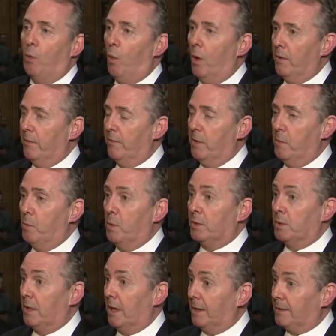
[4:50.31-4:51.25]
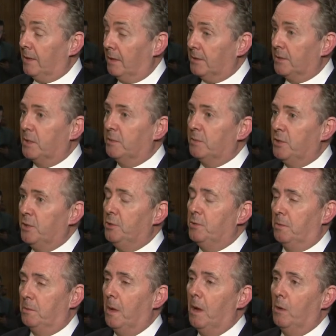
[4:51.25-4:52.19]
One of them was that a customs
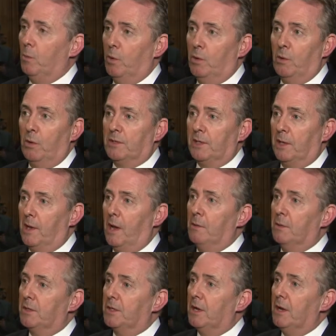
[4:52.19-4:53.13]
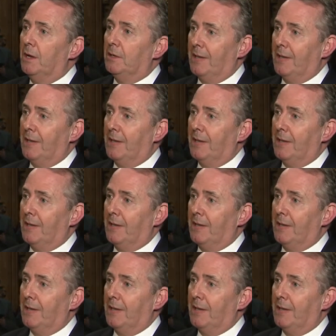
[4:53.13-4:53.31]
union would not allow us